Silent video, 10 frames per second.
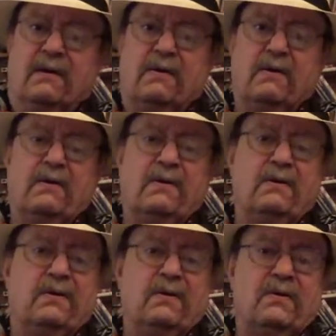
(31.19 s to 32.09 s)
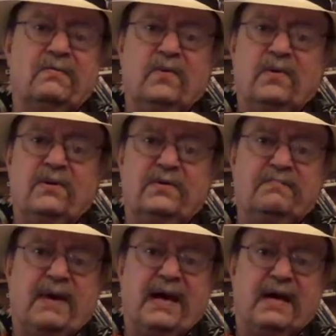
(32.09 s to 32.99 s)

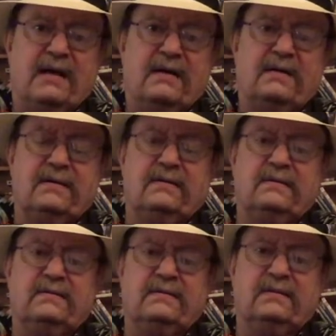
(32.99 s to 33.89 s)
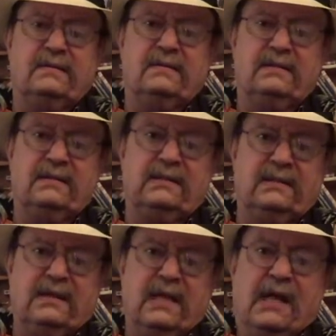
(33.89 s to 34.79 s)
Homeward bound,
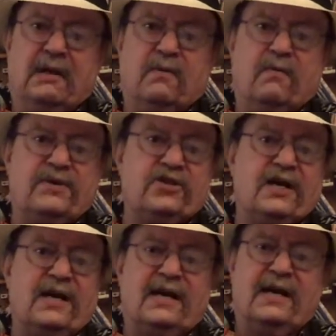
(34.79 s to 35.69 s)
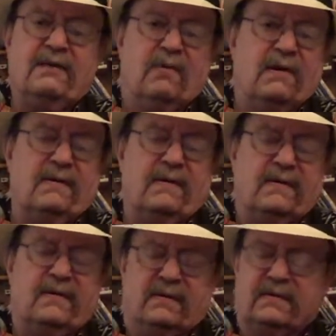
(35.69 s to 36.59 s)
wish I was.